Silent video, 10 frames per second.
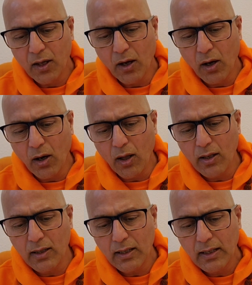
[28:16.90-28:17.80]

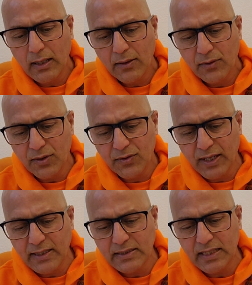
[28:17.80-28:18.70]
all the
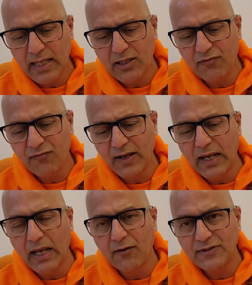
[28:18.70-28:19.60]
things in the
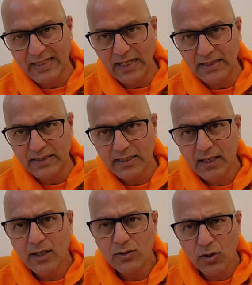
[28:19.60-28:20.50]
field of sense,
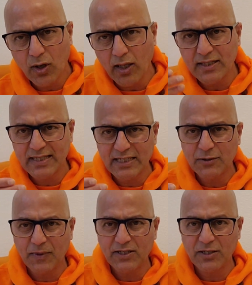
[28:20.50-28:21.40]
so all the sense
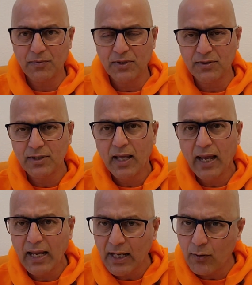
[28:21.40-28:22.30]
perceptions
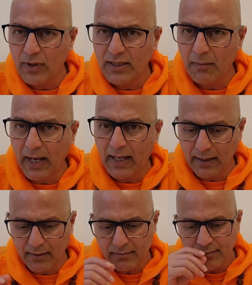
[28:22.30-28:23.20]
including the mind,
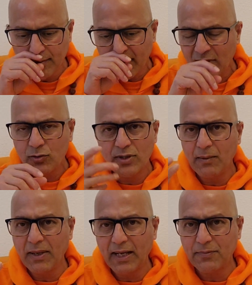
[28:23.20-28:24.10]
so they
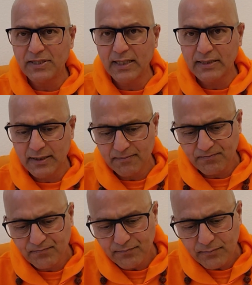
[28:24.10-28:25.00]
make up 6,
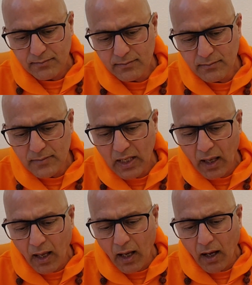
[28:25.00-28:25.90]

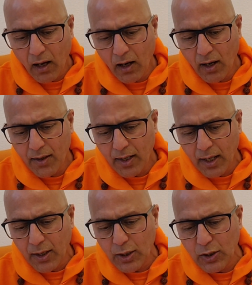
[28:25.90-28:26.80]
or
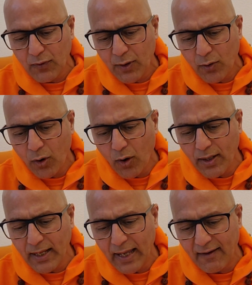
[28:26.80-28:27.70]
your own
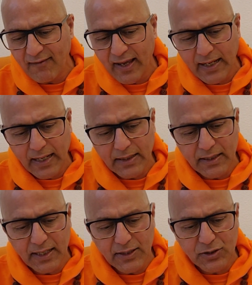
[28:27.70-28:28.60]
awakened
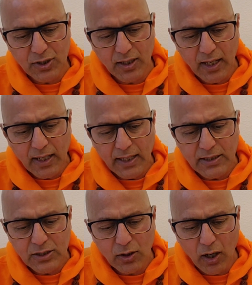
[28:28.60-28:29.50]
nature
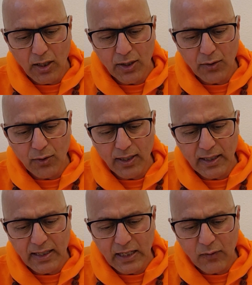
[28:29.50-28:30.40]
is called knowing
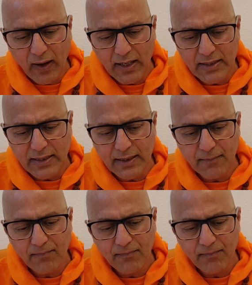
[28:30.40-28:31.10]
equality.